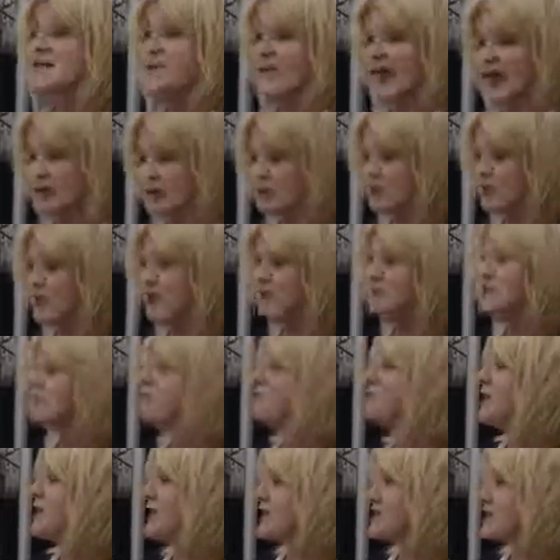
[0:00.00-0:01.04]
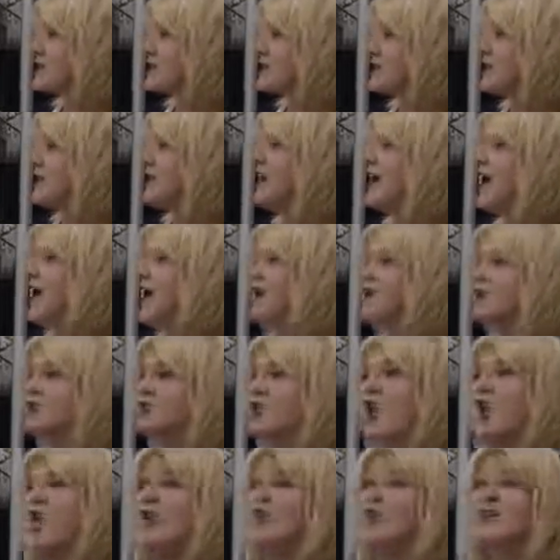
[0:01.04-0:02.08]
that you can replace, and it's
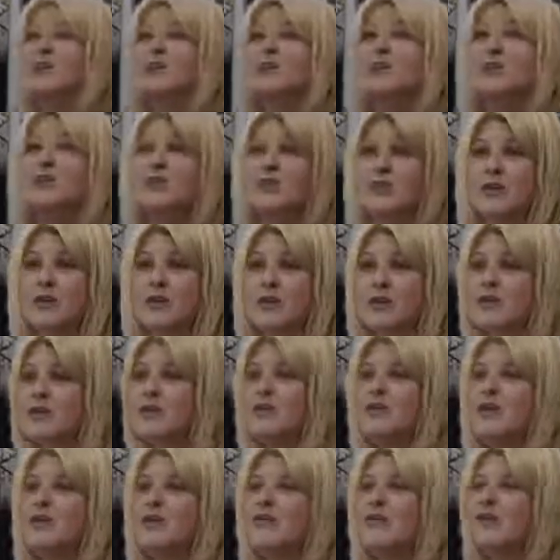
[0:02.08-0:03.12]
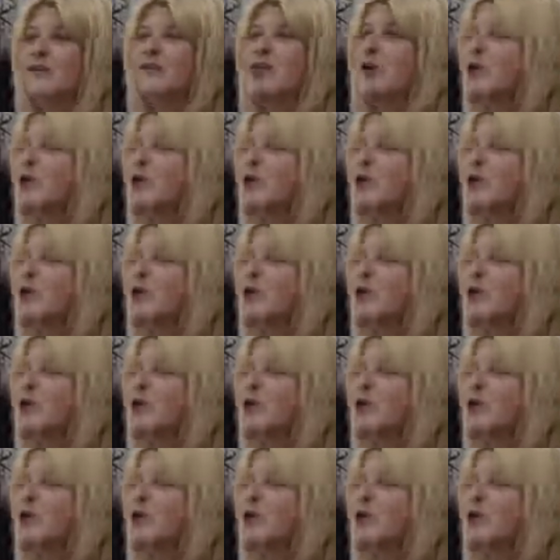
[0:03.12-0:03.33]
already loosened. You don't even have to